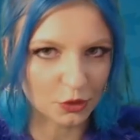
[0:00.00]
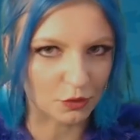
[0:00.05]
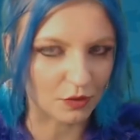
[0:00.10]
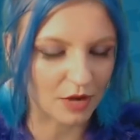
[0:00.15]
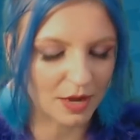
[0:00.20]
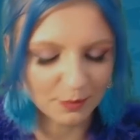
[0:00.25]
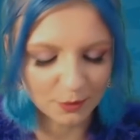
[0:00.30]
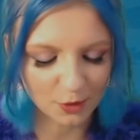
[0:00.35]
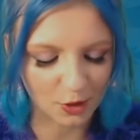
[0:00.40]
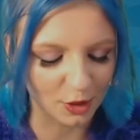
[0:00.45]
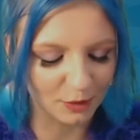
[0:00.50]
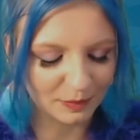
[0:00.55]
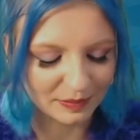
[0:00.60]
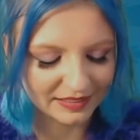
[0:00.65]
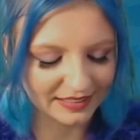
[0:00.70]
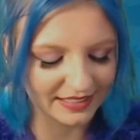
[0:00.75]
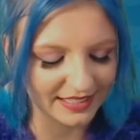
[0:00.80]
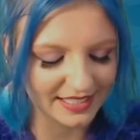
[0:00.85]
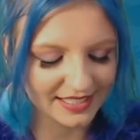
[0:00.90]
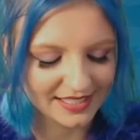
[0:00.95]
drumroll
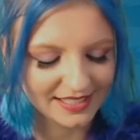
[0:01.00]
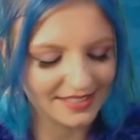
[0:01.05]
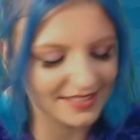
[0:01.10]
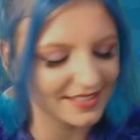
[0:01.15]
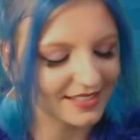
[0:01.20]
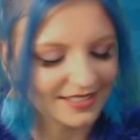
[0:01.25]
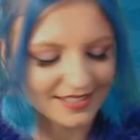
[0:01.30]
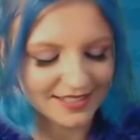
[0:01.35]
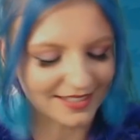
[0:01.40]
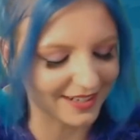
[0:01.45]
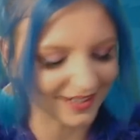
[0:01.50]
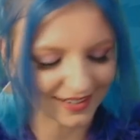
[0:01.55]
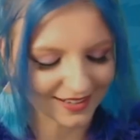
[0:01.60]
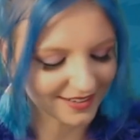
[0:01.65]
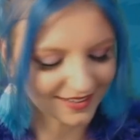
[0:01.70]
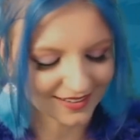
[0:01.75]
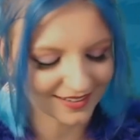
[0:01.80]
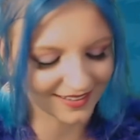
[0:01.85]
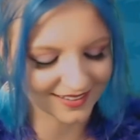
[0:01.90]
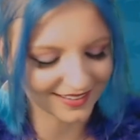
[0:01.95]
please,
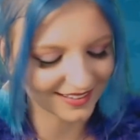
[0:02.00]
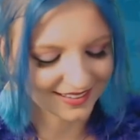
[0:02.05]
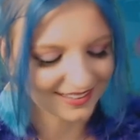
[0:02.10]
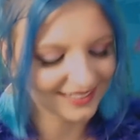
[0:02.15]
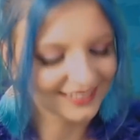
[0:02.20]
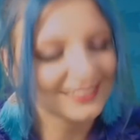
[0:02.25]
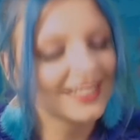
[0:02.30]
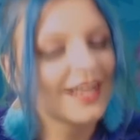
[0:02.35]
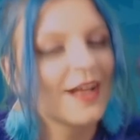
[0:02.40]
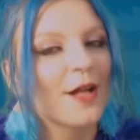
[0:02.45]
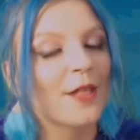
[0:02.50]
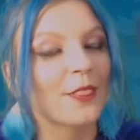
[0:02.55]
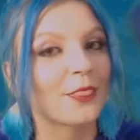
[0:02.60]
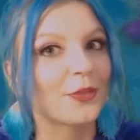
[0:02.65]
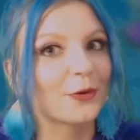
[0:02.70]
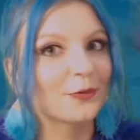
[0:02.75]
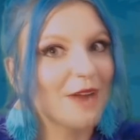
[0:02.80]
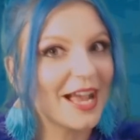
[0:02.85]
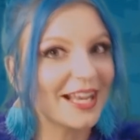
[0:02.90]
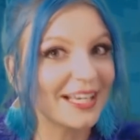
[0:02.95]
the
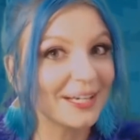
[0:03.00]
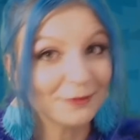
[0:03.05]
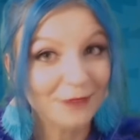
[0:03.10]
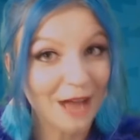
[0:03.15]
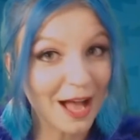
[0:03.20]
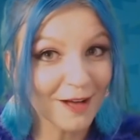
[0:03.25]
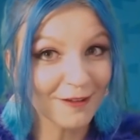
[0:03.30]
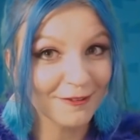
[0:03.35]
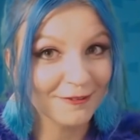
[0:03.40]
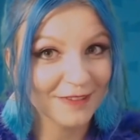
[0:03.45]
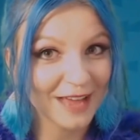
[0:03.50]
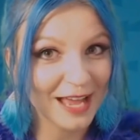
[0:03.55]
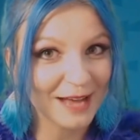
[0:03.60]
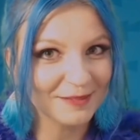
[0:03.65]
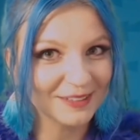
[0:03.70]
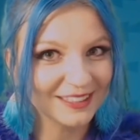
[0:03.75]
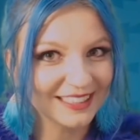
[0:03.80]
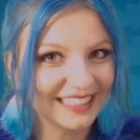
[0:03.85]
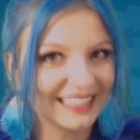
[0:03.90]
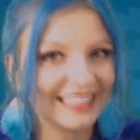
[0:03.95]
Wreck-It Ralph
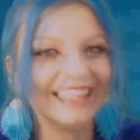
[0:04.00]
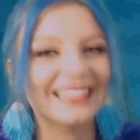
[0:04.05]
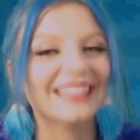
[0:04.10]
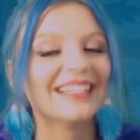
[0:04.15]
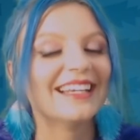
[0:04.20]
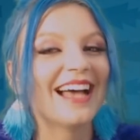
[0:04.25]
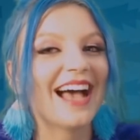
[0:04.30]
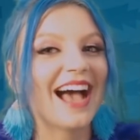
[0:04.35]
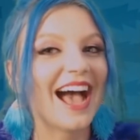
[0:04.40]
family.